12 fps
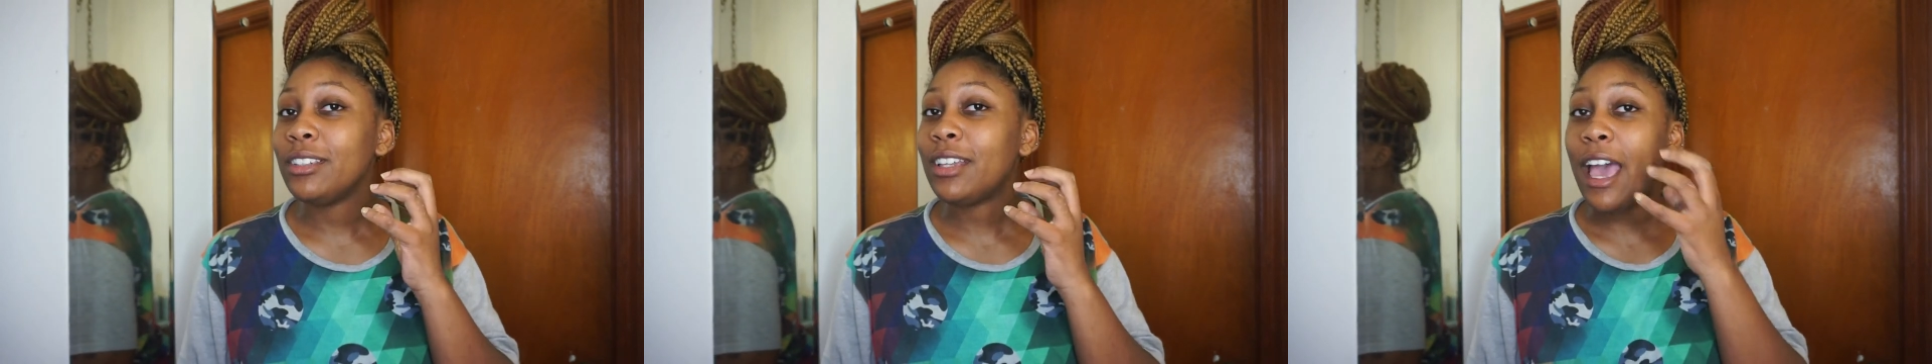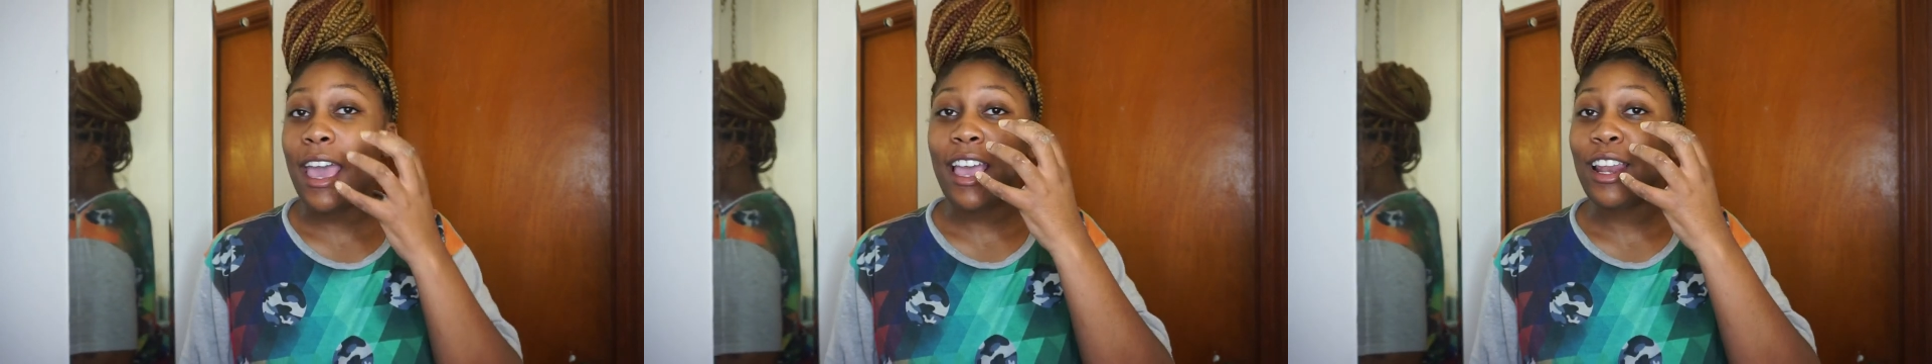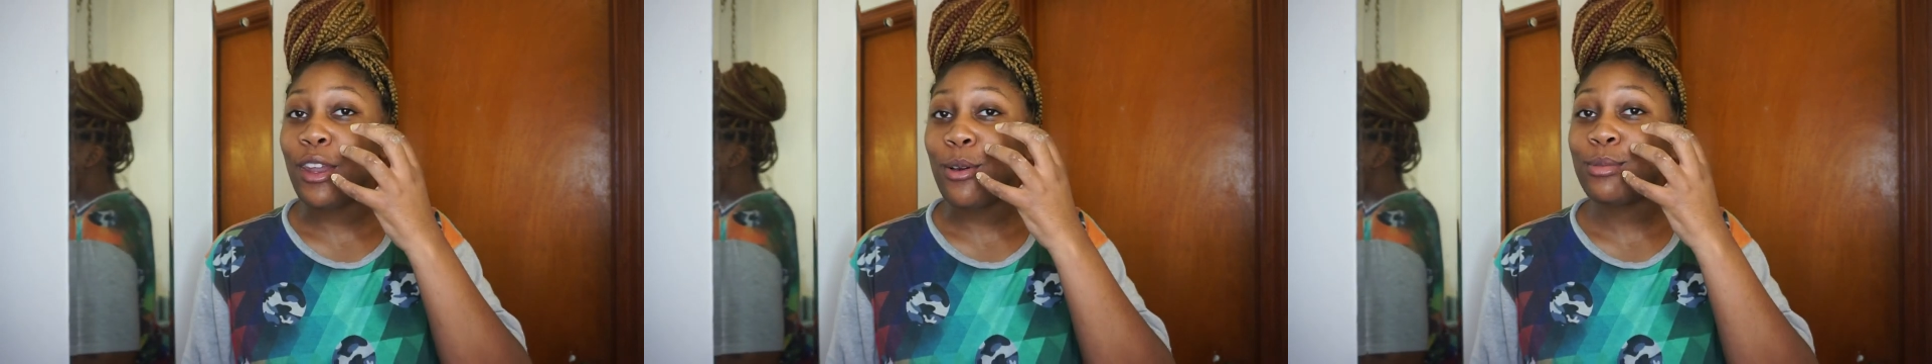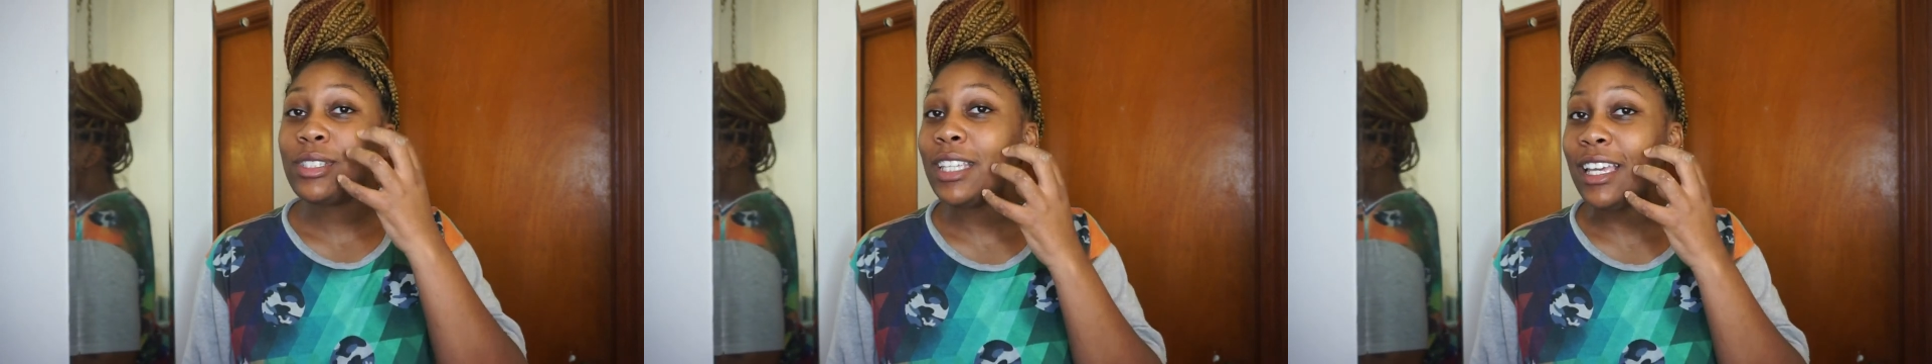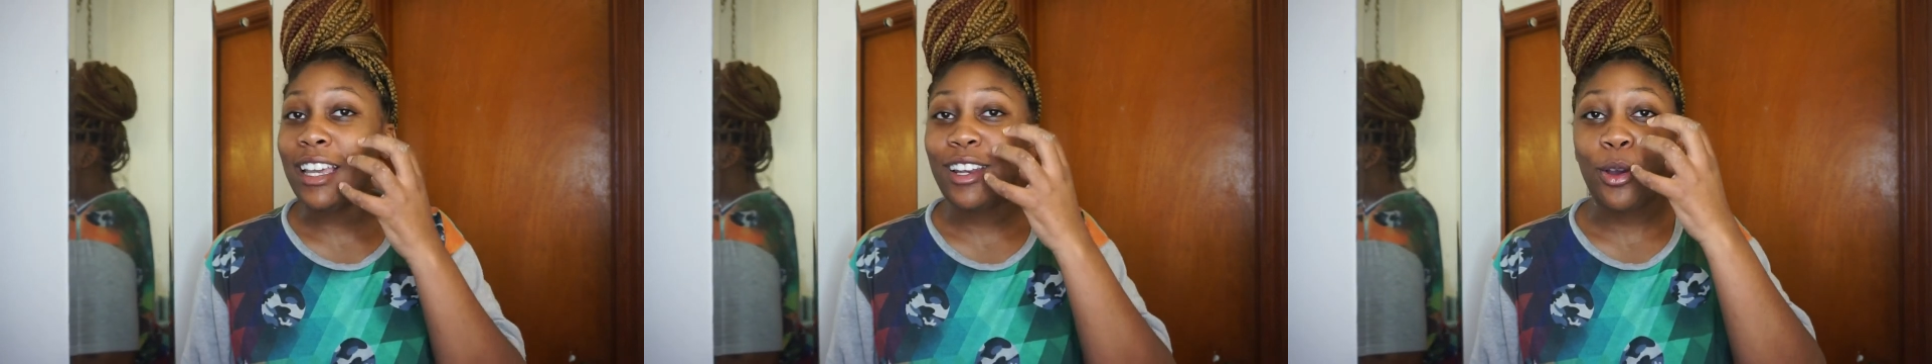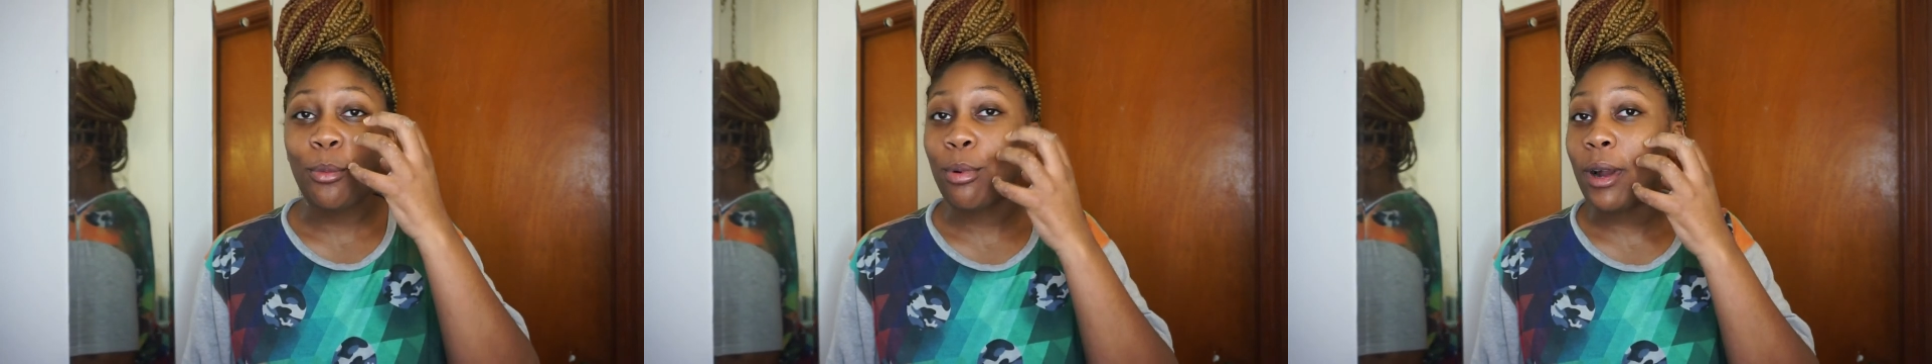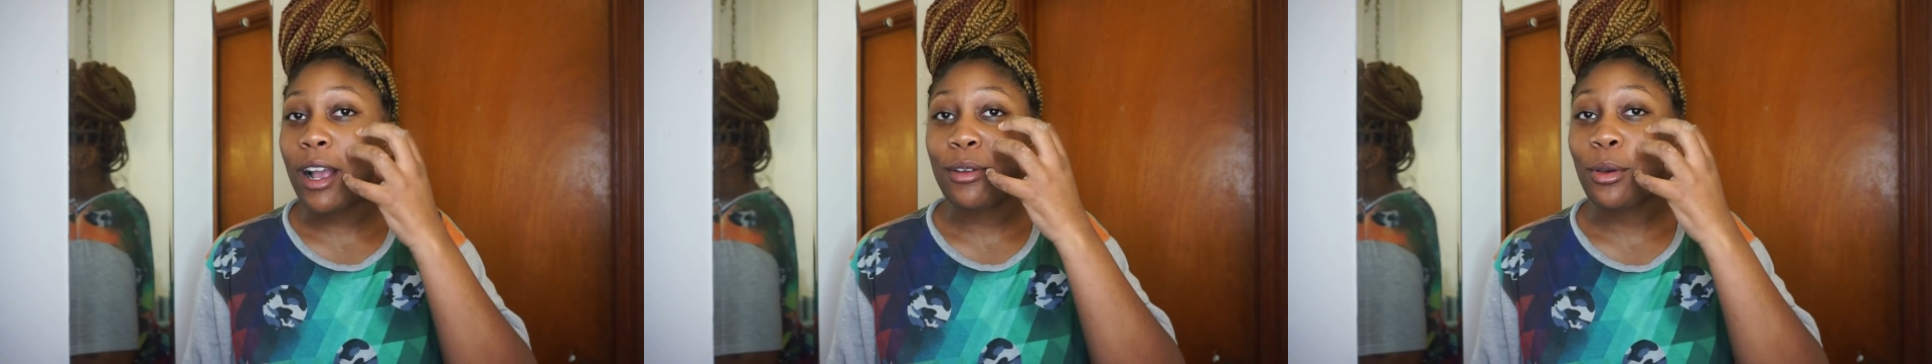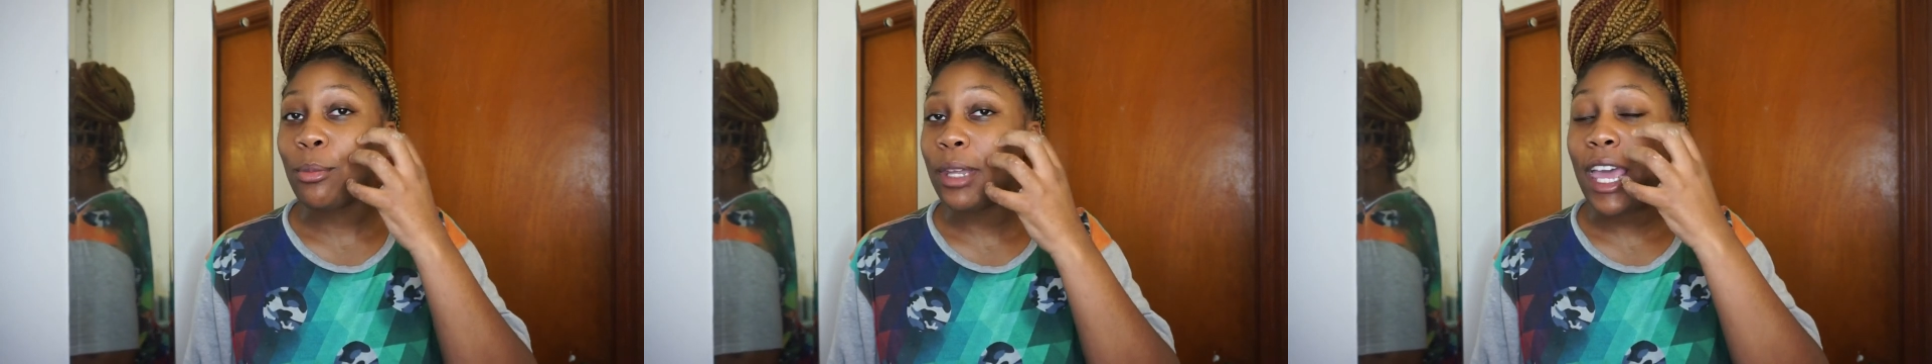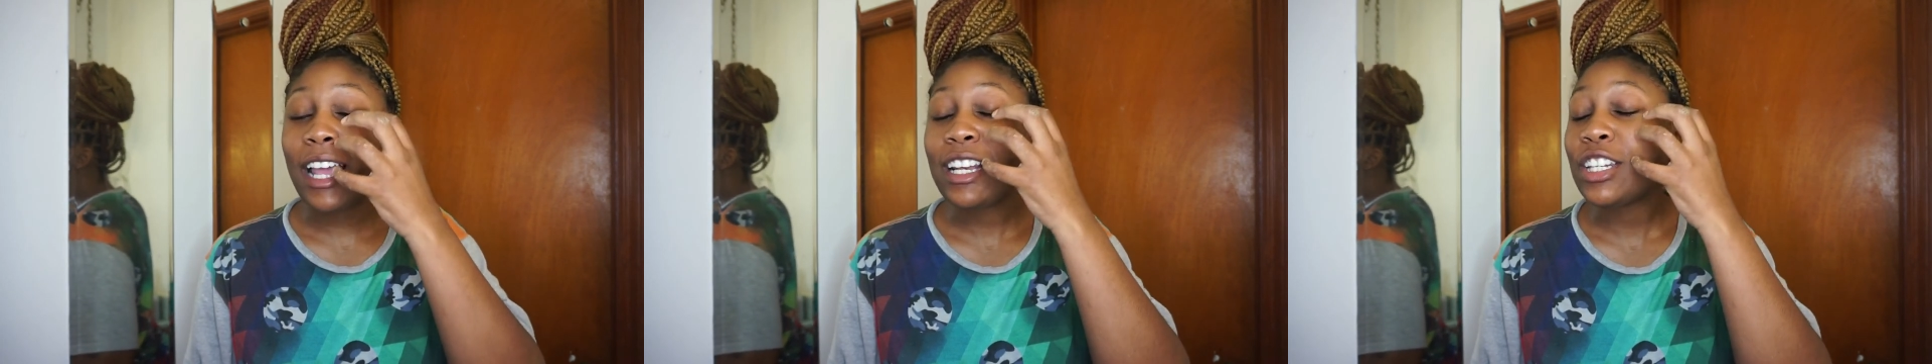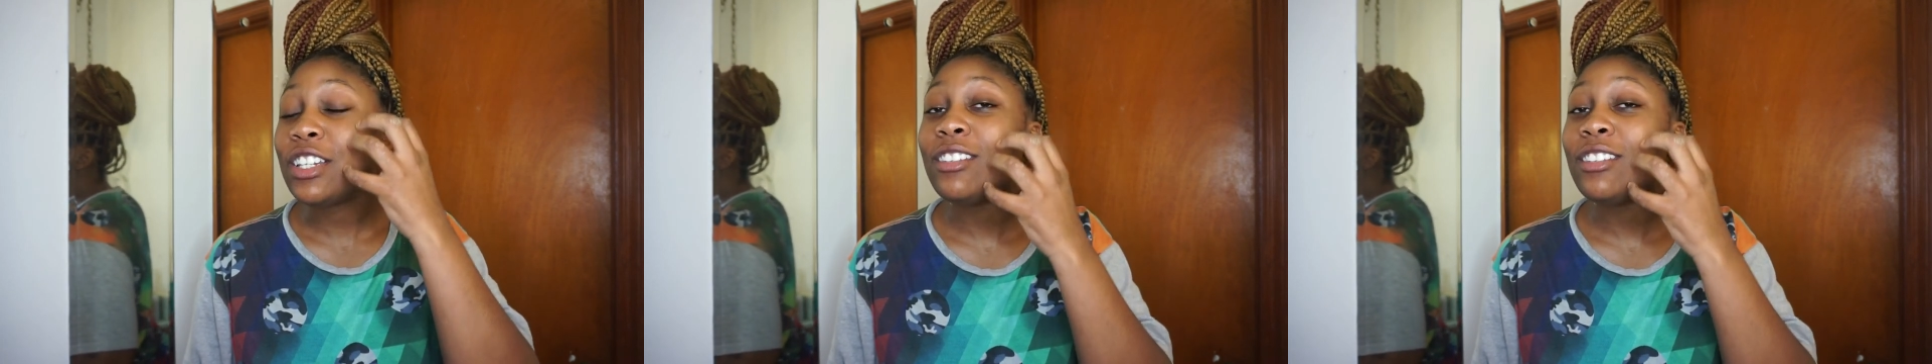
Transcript: I had no skin, no brown, no black.